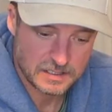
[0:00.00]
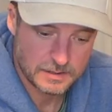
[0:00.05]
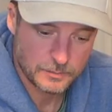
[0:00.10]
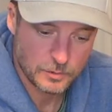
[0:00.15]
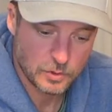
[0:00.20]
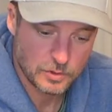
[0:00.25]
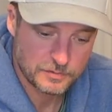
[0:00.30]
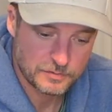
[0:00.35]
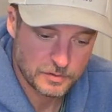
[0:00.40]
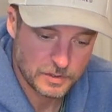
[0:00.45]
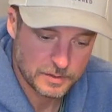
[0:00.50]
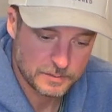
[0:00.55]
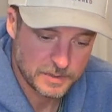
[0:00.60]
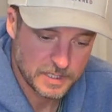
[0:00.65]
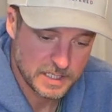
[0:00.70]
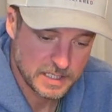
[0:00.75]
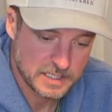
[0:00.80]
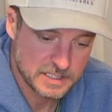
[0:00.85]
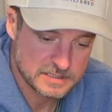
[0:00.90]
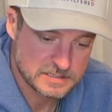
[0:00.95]
in the morning before
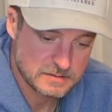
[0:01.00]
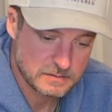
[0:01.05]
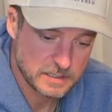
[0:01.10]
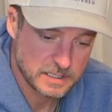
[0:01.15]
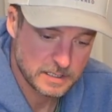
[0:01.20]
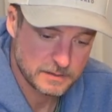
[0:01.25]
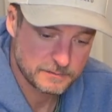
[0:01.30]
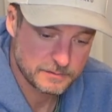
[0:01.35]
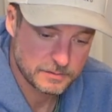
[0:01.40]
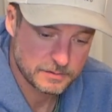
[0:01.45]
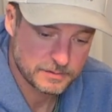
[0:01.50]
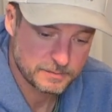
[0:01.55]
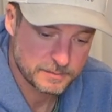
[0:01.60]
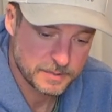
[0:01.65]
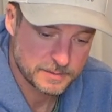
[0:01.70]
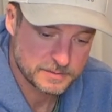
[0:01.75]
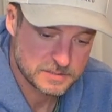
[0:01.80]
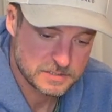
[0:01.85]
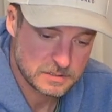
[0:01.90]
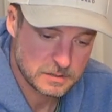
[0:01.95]
anybody gets around, before
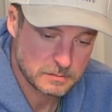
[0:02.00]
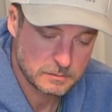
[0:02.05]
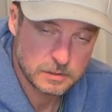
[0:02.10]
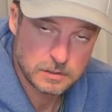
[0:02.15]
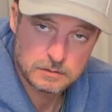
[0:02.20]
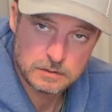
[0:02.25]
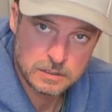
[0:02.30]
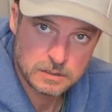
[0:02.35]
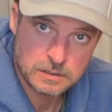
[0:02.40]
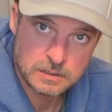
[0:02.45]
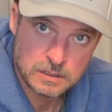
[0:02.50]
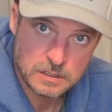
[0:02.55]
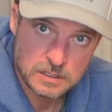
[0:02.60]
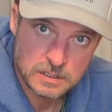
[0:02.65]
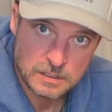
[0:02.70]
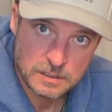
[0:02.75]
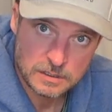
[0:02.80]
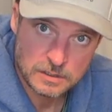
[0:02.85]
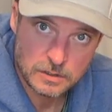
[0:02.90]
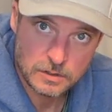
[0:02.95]
people start moving.
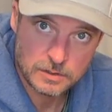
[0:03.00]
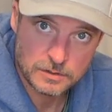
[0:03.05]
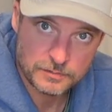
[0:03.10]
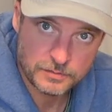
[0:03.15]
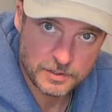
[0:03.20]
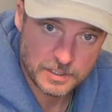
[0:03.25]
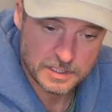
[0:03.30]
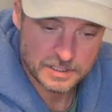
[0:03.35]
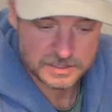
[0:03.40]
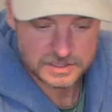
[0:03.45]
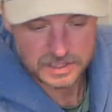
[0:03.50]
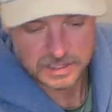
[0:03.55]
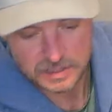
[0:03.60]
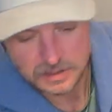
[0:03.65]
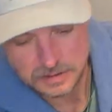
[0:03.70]
Throw it in the fridge,